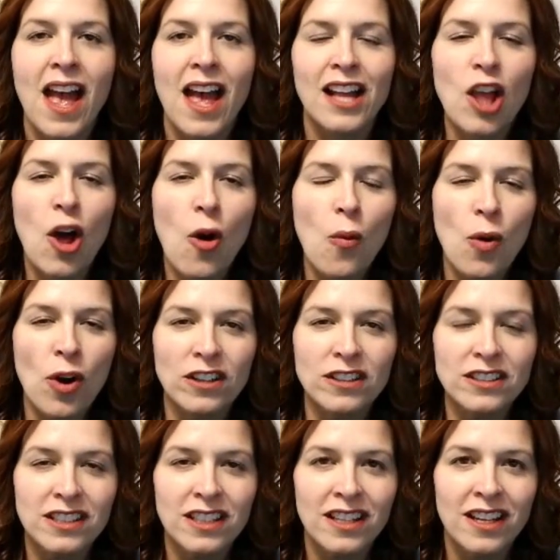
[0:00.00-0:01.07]
Hello, world,
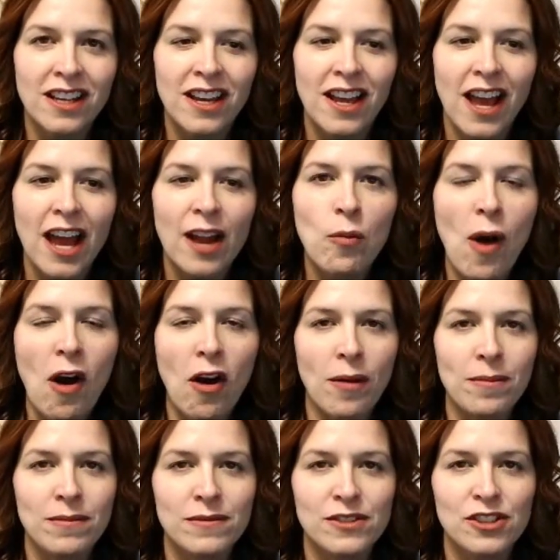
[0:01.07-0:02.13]
and
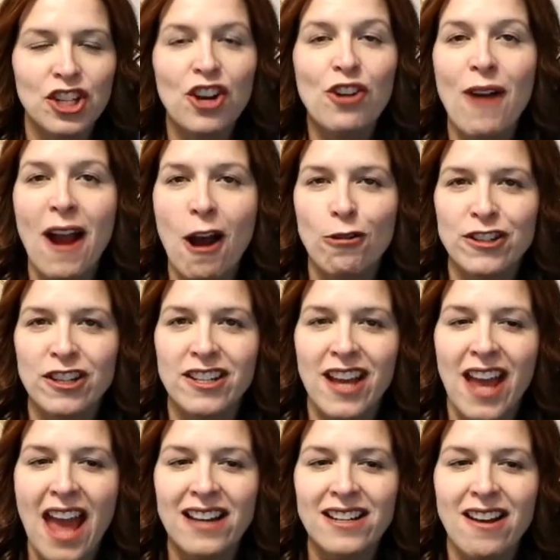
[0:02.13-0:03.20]
welcome to Grounded
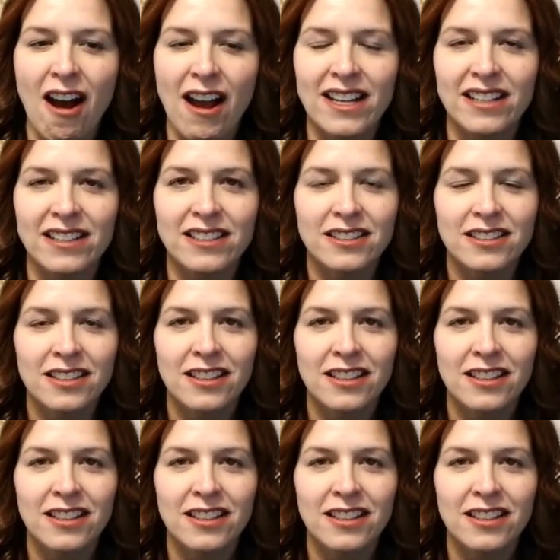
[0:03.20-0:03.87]
and Guided.